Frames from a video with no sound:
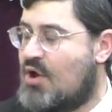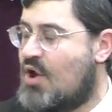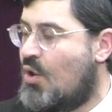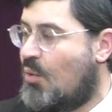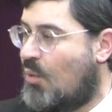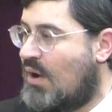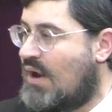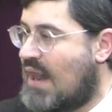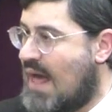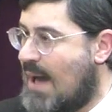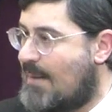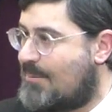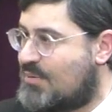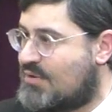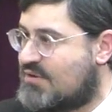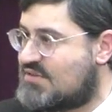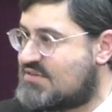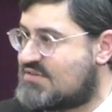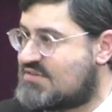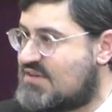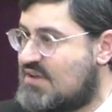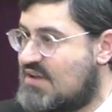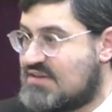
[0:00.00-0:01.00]
what
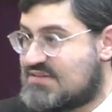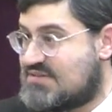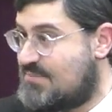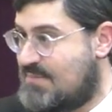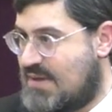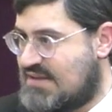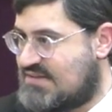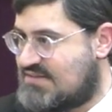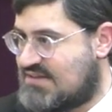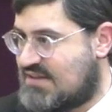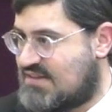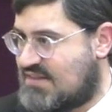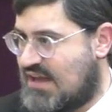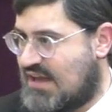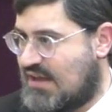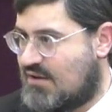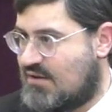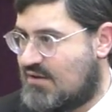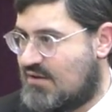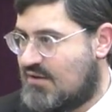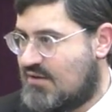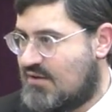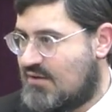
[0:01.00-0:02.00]
happens? It's an amazing thing.